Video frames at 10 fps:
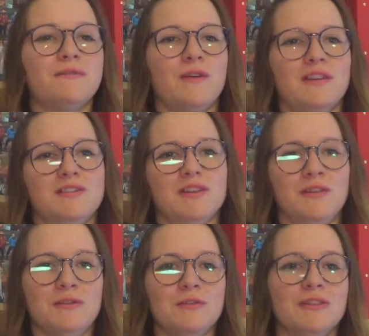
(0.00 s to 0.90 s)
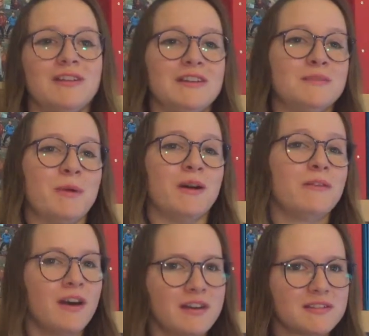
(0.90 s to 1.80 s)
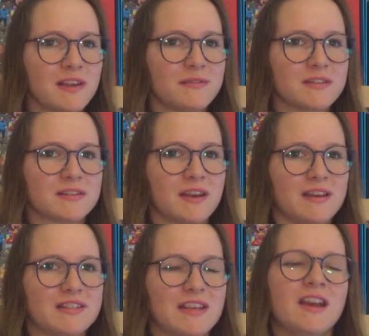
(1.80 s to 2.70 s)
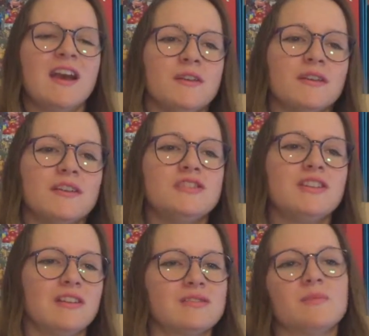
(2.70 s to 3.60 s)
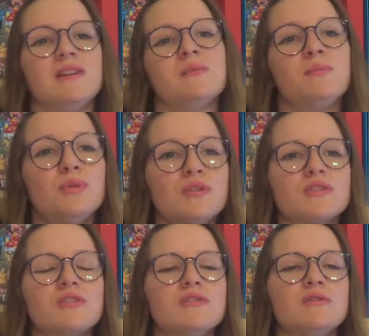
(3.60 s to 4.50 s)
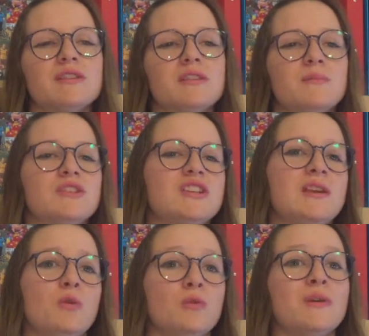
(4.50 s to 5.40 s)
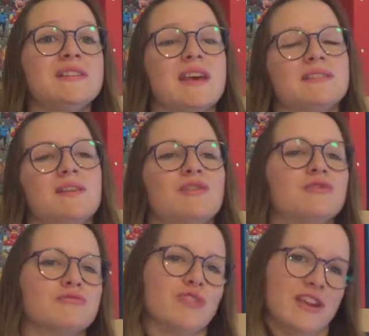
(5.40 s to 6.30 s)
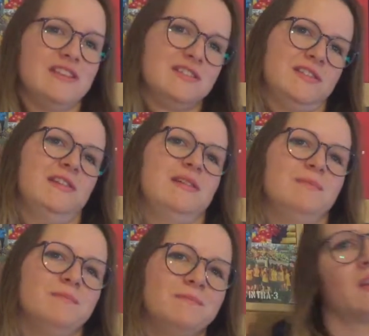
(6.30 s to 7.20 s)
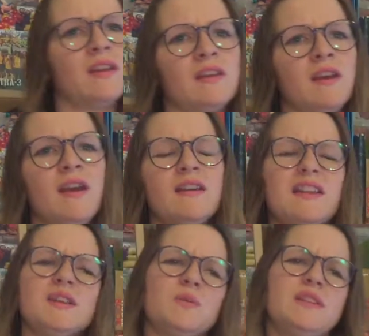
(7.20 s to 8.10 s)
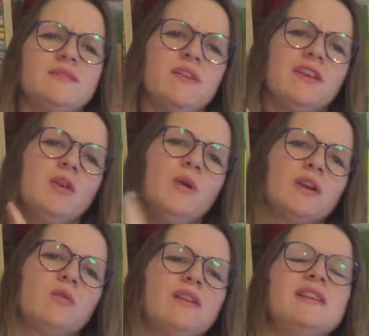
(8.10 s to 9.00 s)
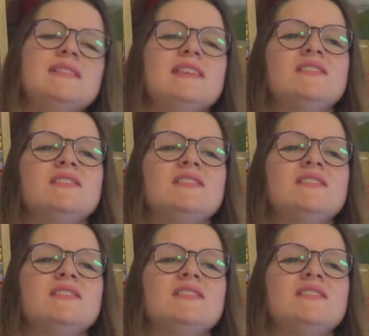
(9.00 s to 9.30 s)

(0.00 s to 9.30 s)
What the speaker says: a friend who is part of her surf society, and she goes away to Portugal with them and she always has a great time. Next one is a very quick one. It